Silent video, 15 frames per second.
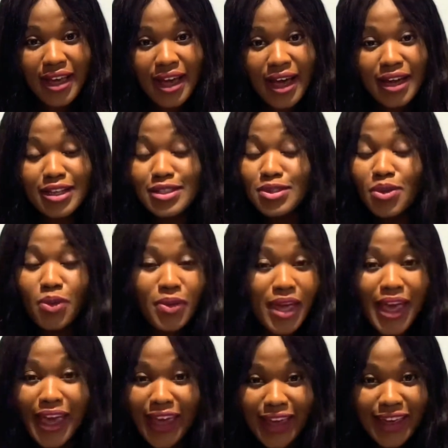and it's
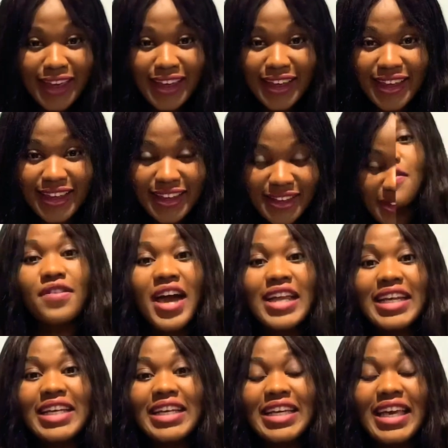okay. And
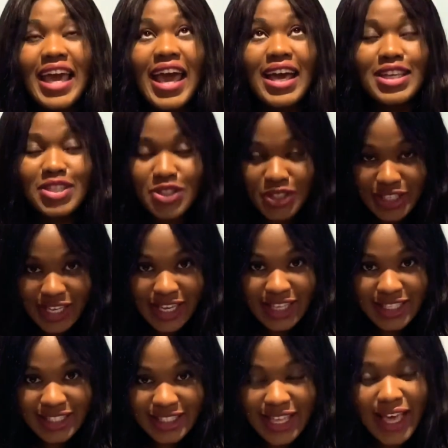finally,
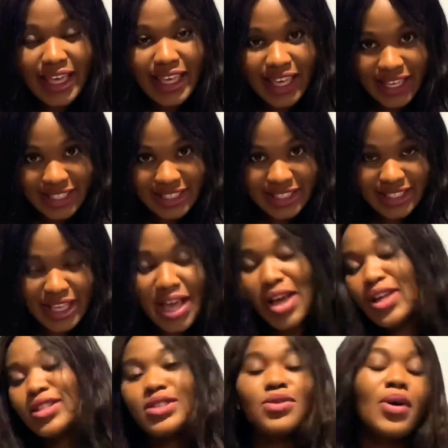exercise. Yes,
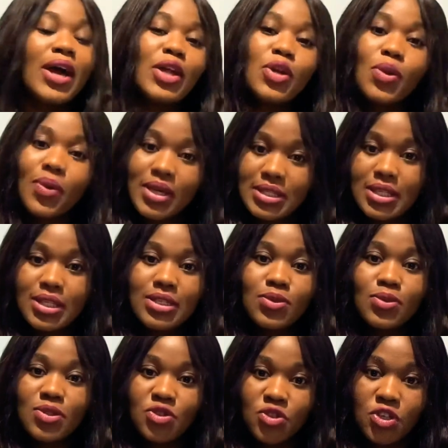so I know I said no
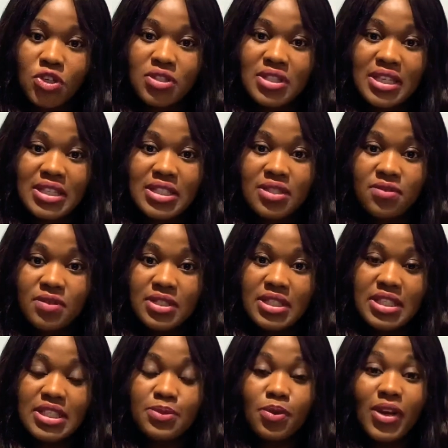strenuous
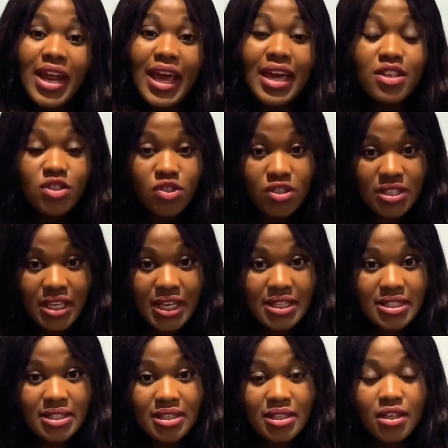activities, but
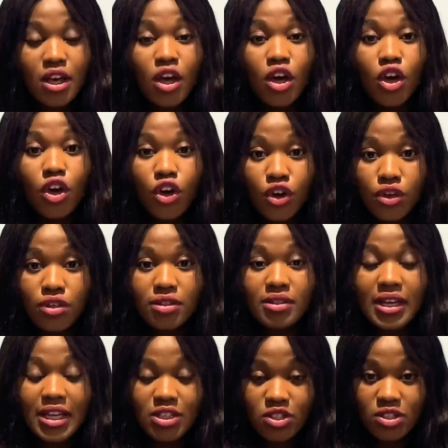exercising, good
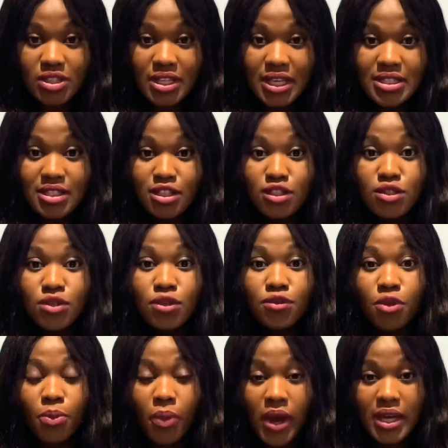exercise that is good for
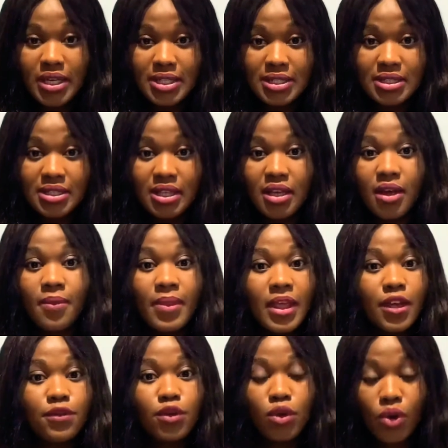pregnancy.
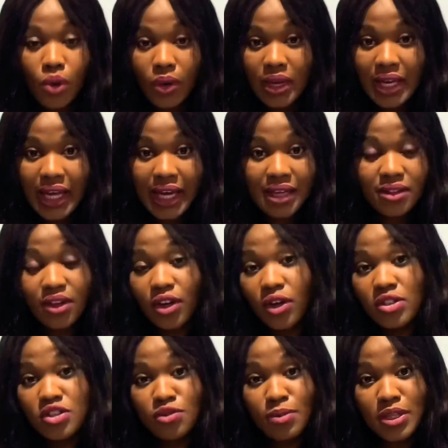If you go online, there are
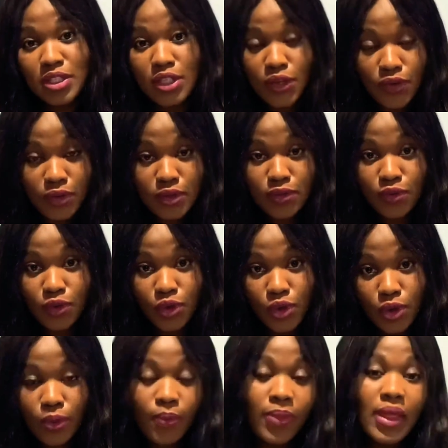lots of materials for
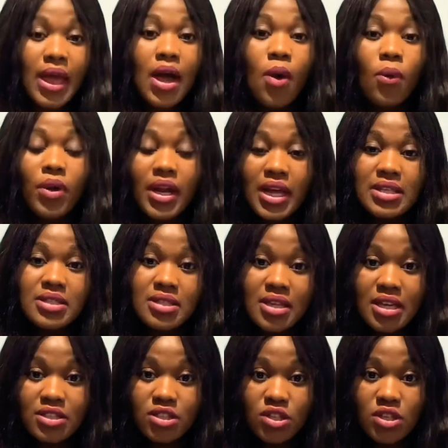you. What
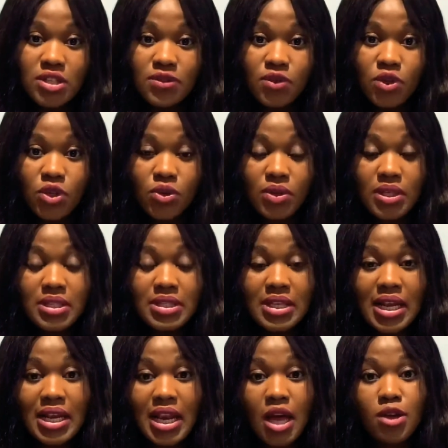exercise does for you is it
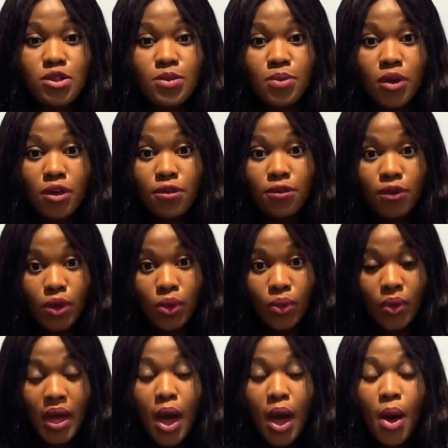allows blood flow.
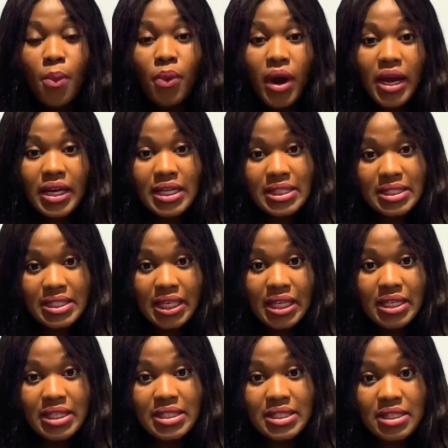Pregnancy in
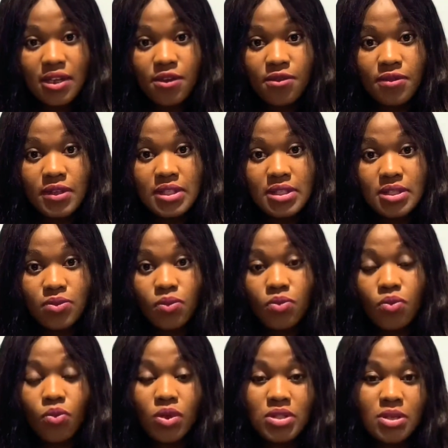itself is
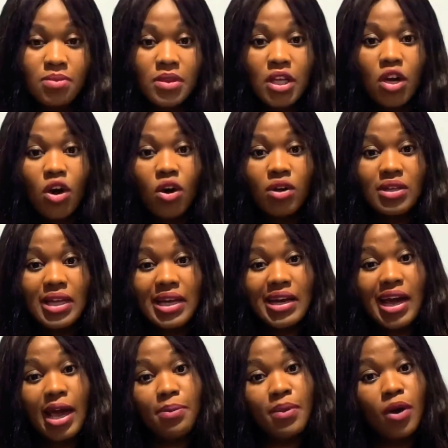what's something called an
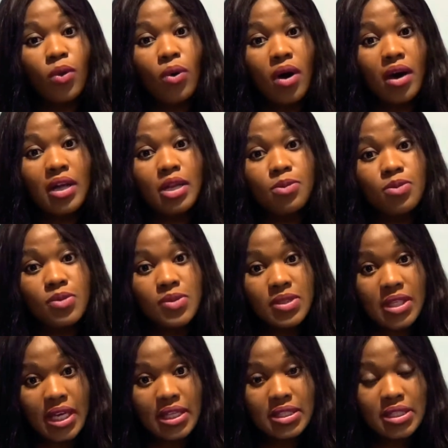hypercoagulable
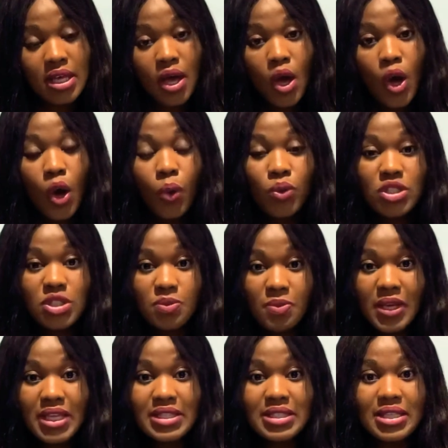state, which
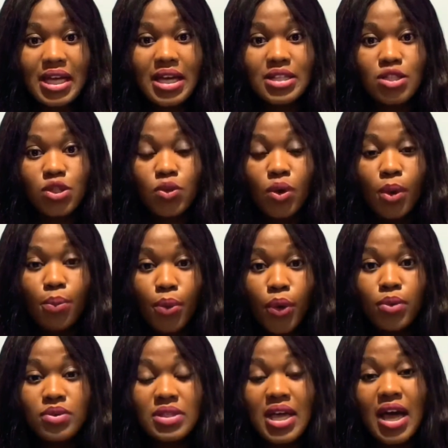means that you are
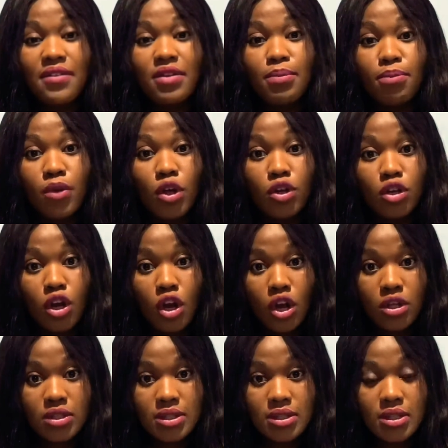prone to having blood
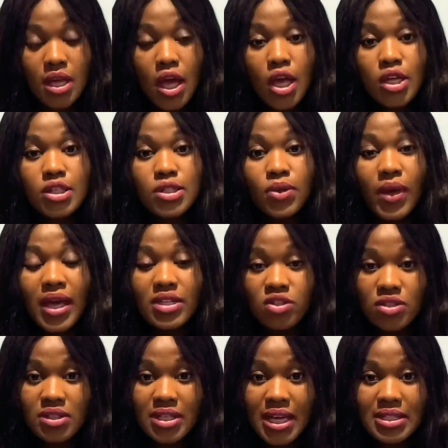clots. So
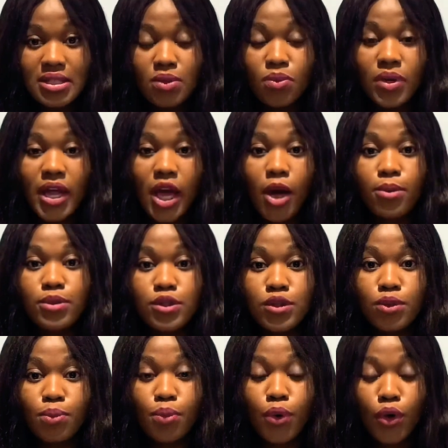exercising would help
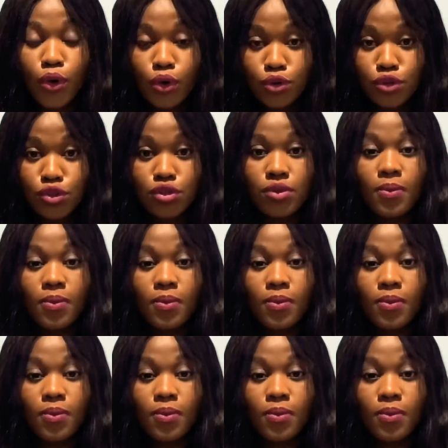to push